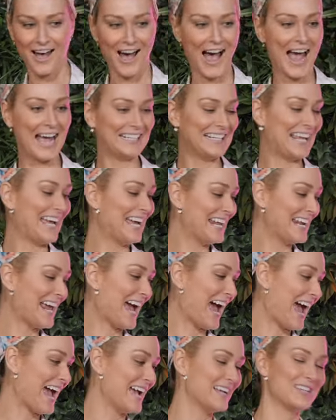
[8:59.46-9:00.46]
I need
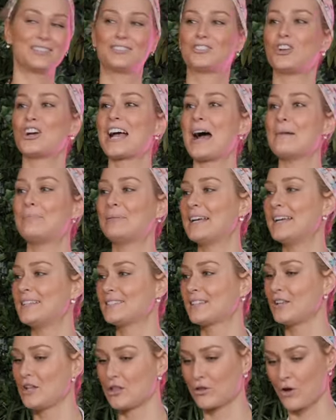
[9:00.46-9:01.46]
a jigger,
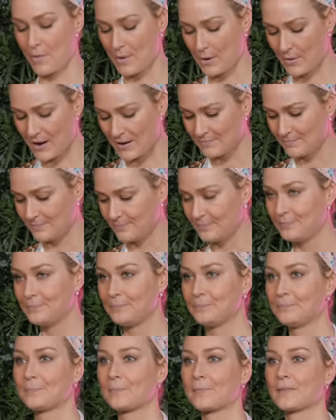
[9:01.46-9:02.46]
please. Can you throw me one?
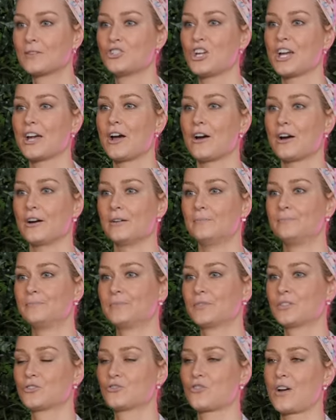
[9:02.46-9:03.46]
Jigger.
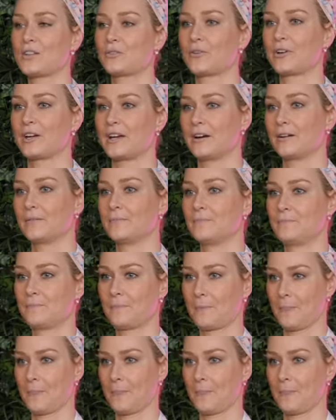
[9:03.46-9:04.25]
Straight through here.